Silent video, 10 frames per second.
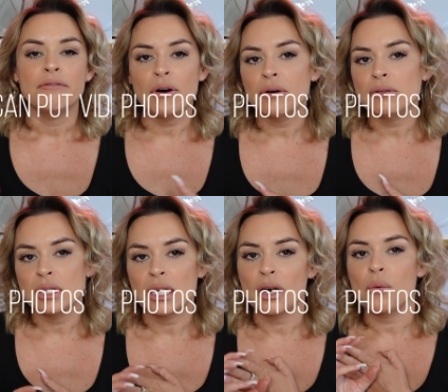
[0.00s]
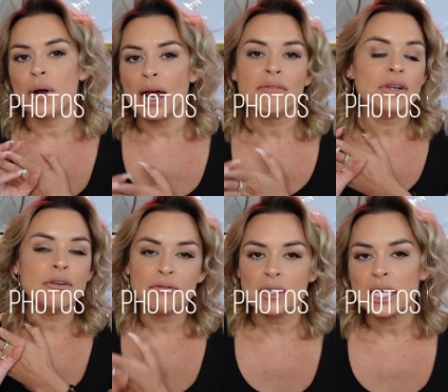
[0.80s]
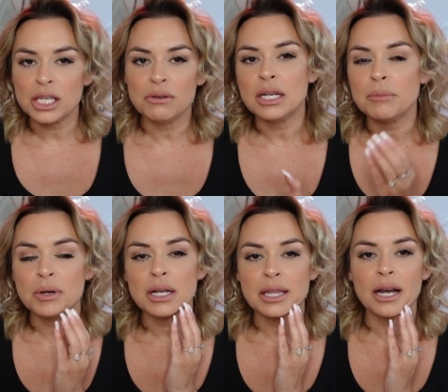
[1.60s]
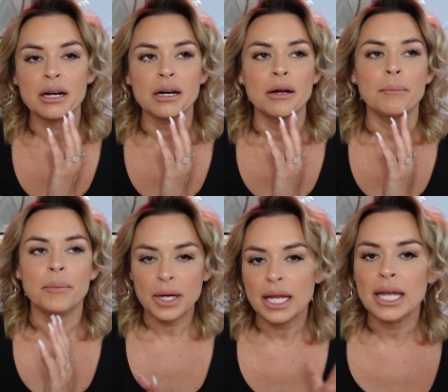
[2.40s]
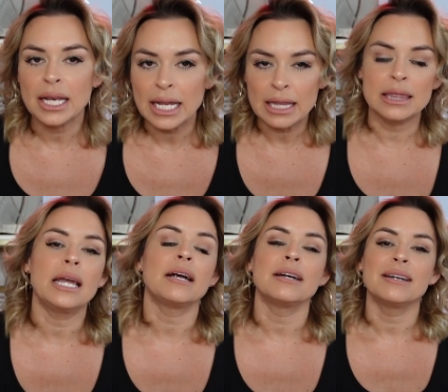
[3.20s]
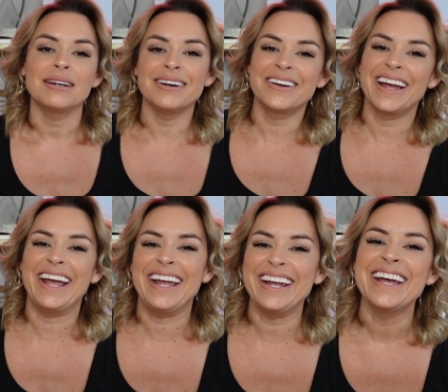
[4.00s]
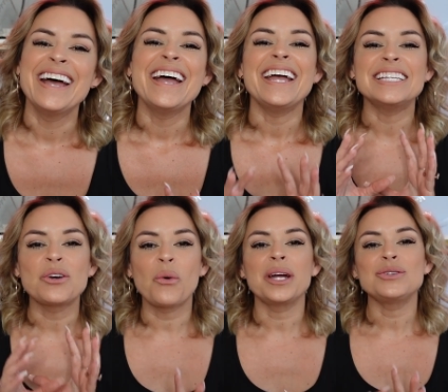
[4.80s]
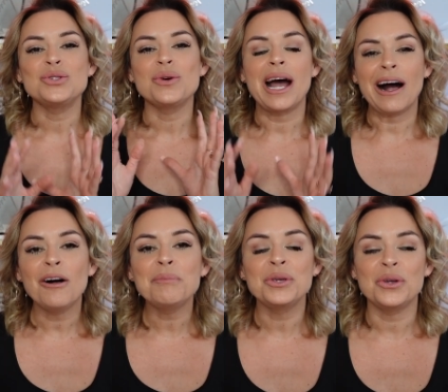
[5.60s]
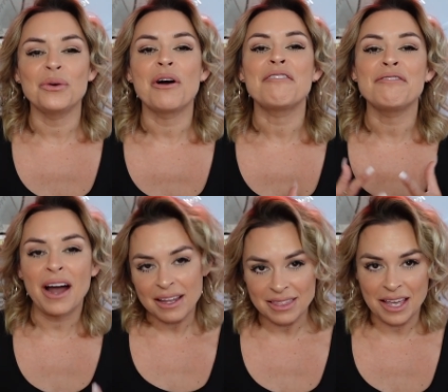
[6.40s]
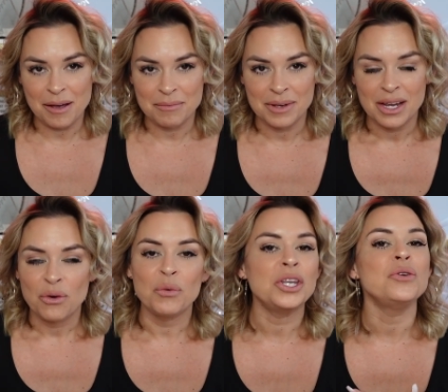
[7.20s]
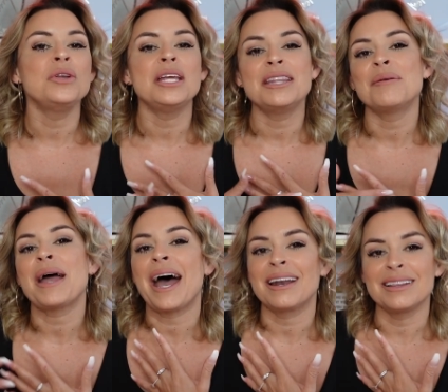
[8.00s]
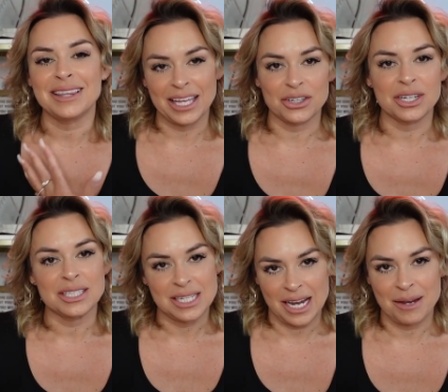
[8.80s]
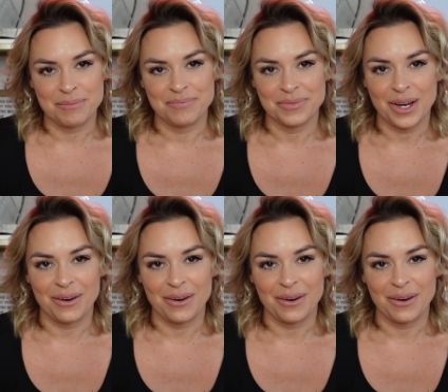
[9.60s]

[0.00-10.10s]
photos in there, whatever you feel like you need to put in there, put it in there, okay? It's going to help you find them when you need them at a later time, all